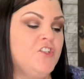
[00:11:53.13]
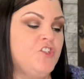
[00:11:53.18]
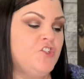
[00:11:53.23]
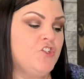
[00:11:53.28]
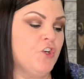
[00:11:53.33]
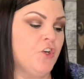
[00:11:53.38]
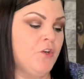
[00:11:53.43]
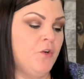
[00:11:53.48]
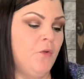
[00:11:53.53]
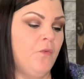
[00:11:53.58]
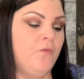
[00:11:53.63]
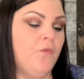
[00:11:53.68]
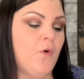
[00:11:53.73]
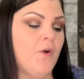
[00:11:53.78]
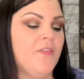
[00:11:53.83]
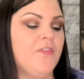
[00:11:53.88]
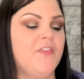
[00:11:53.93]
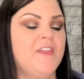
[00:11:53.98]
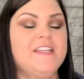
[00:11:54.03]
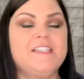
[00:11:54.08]
journal
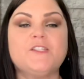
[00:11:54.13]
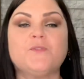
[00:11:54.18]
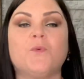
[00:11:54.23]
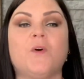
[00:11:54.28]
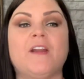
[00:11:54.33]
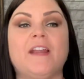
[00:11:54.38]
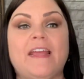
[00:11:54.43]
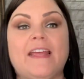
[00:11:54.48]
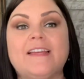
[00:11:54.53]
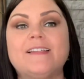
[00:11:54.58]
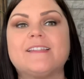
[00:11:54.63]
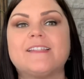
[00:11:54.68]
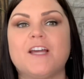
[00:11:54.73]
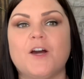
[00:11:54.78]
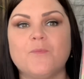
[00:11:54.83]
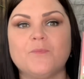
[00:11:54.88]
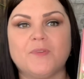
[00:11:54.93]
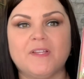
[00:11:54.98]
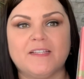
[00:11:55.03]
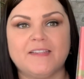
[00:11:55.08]
for this one is
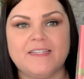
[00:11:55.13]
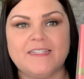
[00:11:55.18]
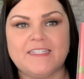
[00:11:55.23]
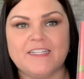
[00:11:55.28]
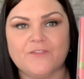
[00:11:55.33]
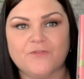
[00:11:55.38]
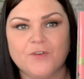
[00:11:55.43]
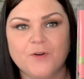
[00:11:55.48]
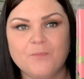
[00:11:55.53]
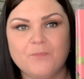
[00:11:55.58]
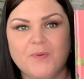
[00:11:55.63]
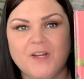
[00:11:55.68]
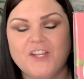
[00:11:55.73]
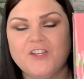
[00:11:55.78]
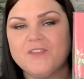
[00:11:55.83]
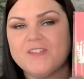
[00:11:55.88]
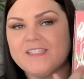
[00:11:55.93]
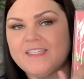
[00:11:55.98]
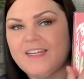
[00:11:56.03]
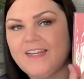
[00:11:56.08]
completely different, but
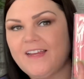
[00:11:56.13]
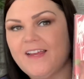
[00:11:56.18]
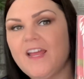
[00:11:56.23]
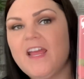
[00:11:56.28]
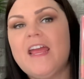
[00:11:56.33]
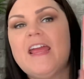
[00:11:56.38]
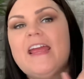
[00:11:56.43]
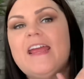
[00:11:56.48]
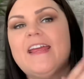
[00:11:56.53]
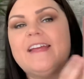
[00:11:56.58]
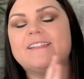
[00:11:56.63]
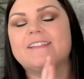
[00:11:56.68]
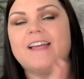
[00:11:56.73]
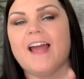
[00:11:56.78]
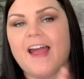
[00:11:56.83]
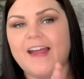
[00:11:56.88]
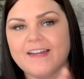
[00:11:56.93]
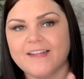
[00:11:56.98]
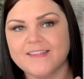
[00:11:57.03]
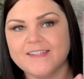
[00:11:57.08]
you see it's
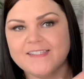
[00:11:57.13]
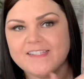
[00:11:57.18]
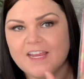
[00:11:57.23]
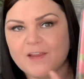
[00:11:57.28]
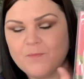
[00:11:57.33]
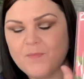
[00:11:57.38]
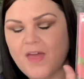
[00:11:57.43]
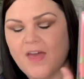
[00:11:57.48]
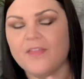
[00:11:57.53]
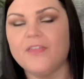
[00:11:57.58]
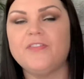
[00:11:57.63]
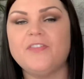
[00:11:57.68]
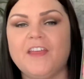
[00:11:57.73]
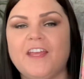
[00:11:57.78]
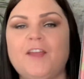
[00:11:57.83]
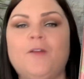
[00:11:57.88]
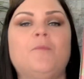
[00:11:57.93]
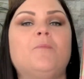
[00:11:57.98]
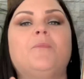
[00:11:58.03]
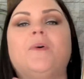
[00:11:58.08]
kind of the same
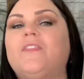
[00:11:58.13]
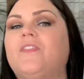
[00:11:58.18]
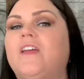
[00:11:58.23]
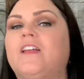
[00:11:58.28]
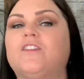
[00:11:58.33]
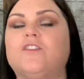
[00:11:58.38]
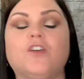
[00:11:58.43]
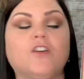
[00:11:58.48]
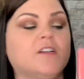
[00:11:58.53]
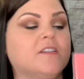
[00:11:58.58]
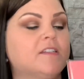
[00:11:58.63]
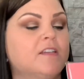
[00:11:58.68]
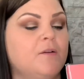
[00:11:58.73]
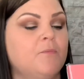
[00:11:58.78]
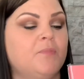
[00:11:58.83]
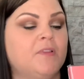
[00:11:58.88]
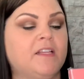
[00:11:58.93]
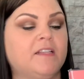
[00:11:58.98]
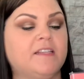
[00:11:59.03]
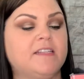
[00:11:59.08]
theme, but it looks
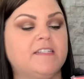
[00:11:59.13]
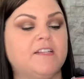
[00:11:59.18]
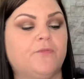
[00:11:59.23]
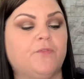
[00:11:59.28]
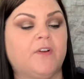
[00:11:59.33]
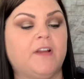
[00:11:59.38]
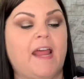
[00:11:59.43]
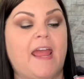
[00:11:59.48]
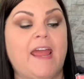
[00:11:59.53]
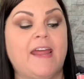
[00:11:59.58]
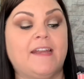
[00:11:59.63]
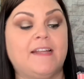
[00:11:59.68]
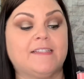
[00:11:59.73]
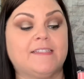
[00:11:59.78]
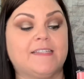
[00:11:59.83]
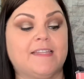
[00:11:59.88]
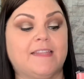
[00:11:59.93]
completely different and it's